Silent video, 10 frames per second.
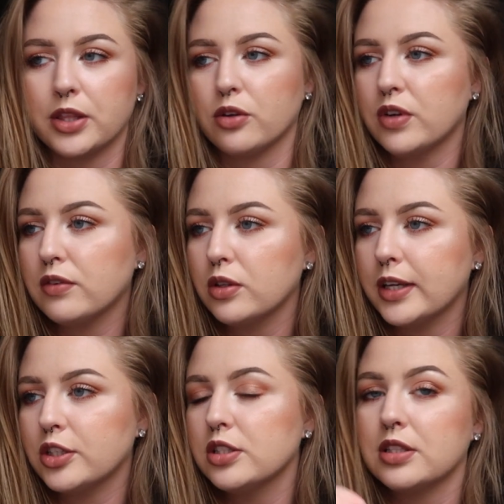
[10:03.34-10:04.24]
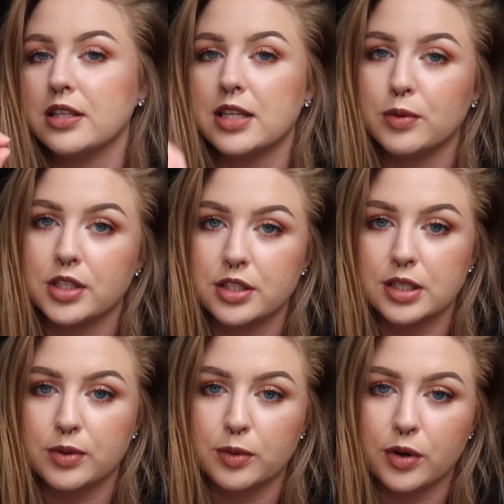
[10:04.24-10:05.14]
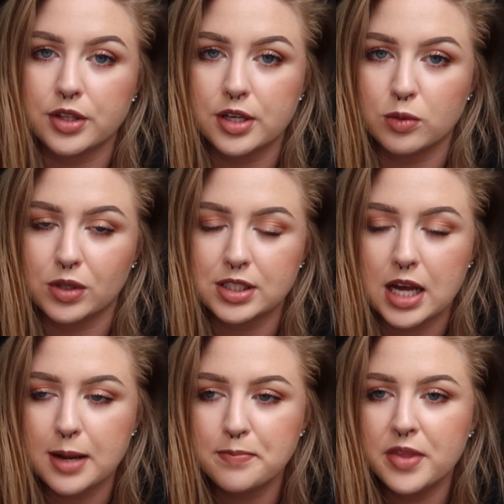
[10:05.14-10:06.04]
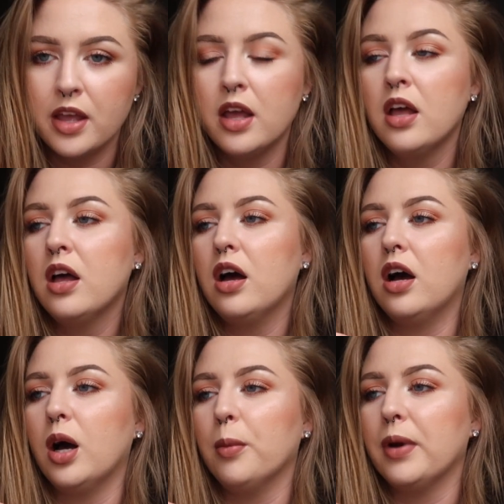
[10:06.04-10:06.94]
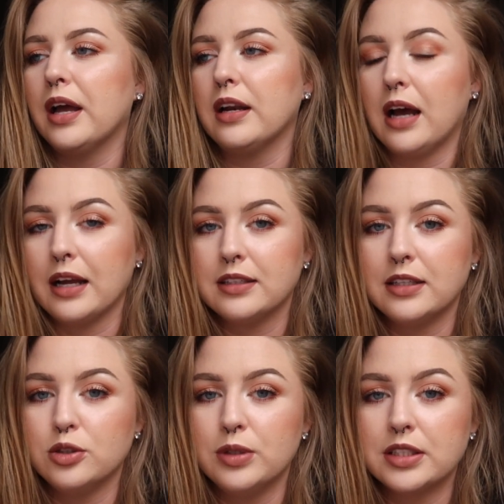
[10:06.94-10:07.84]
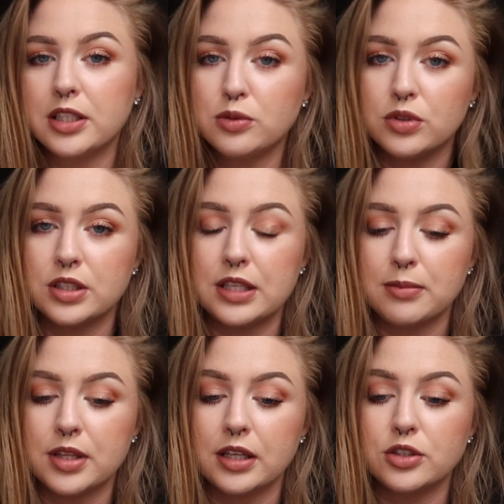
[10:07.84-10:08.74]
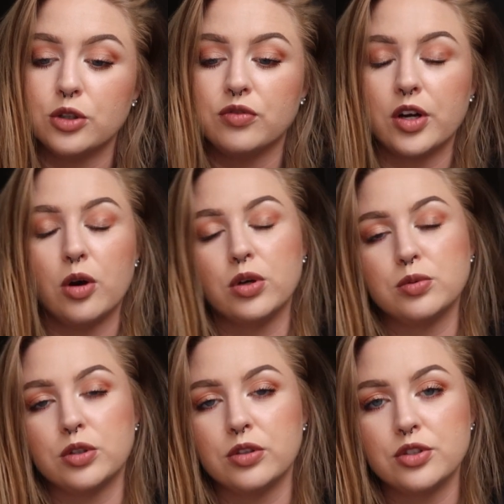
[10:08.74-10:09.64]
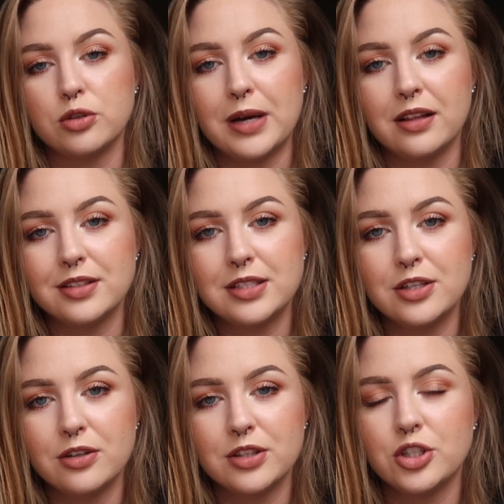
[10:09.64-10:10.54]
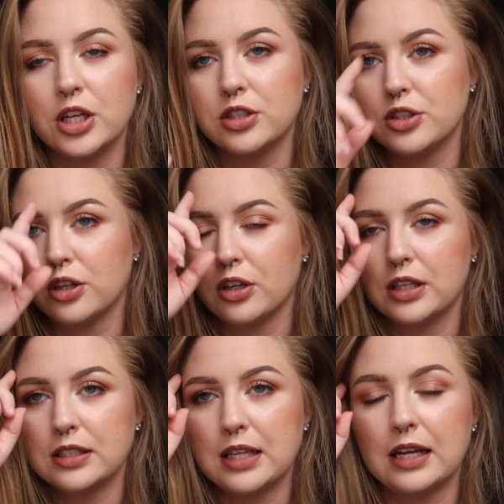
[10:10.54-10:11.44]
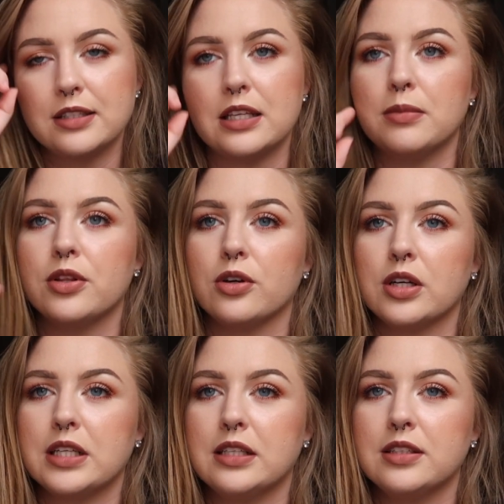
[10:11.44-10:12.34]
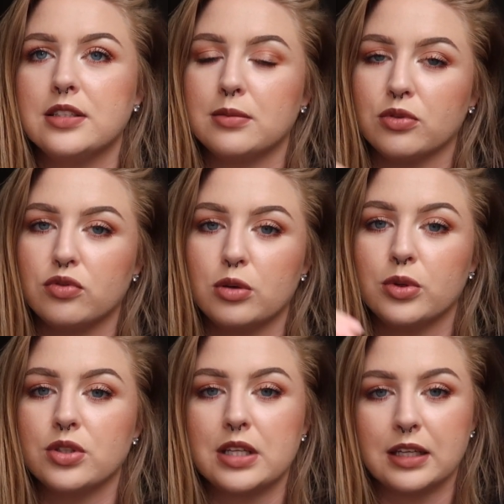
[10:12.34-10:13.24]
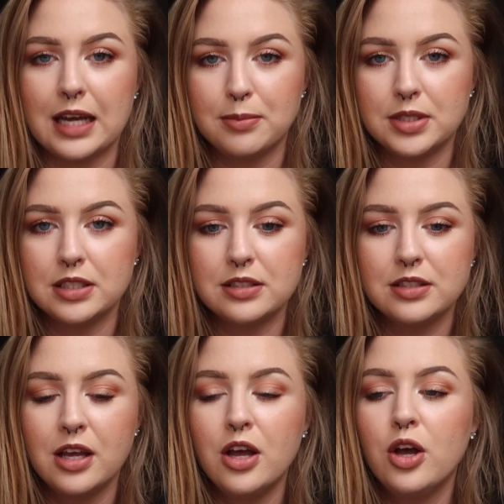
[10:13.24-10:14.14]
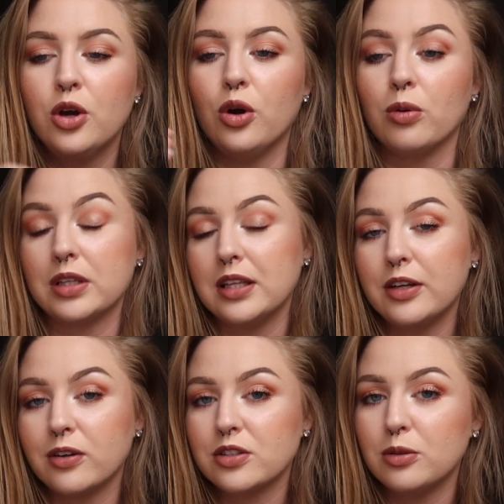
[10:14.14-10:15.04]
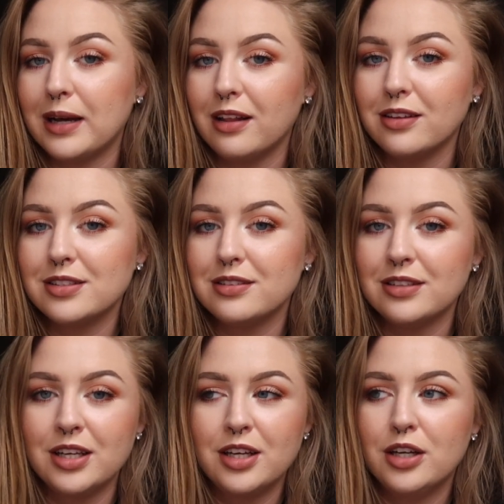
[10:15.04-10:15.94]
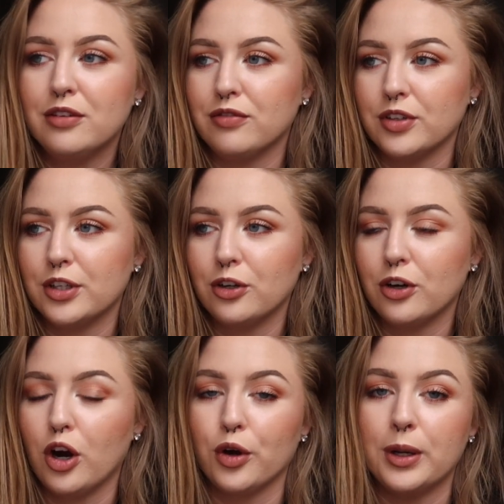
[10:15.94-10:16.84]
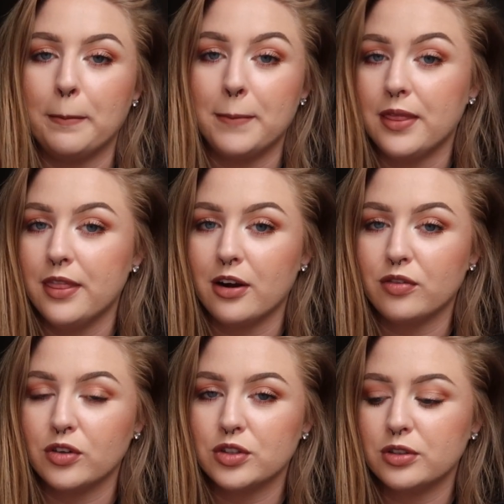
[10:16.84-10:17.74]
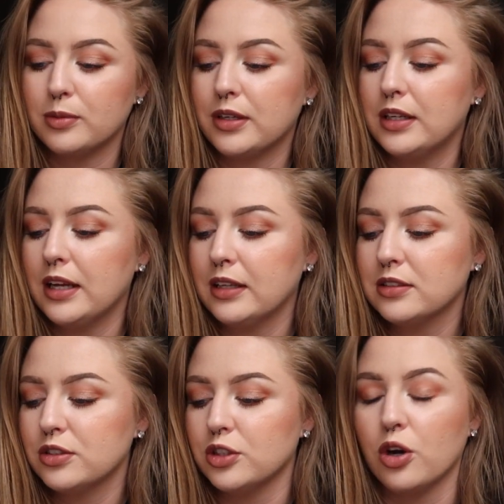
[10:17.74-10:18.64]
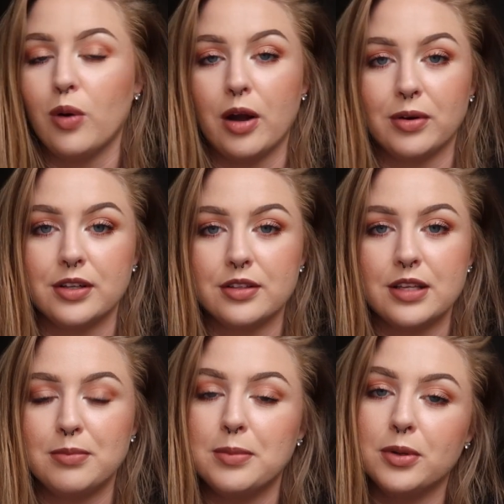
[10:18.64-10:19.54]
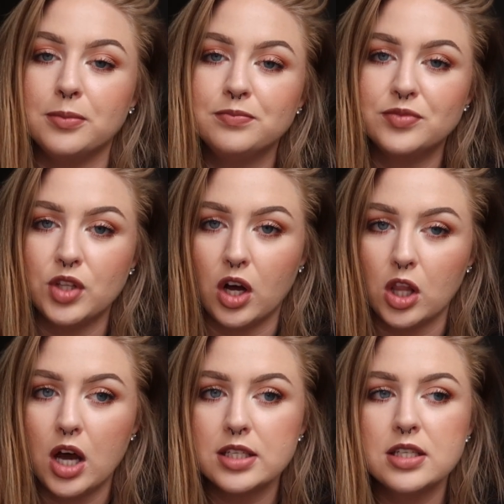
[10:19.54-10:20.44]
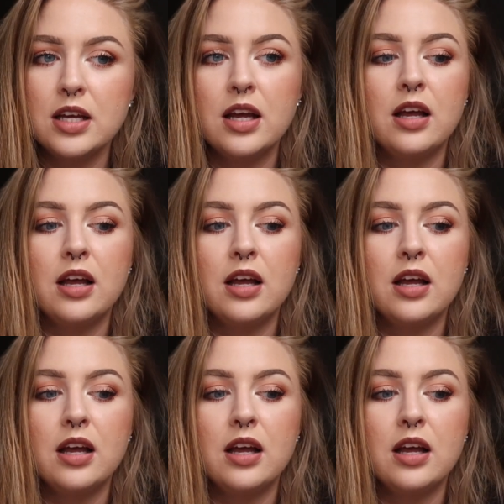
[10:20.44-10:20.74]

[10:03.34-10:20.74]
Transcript: pick their favorite locations and they say what days they want to work there and what time. And I tend to get scheduled the same thing. So if I always work Crystal Palace dinner, the chances are is that some other attendants and performers and captains who really like Crystal Palace for dinner are going to bid there for a certain amount of days. So I run into the same people a lot.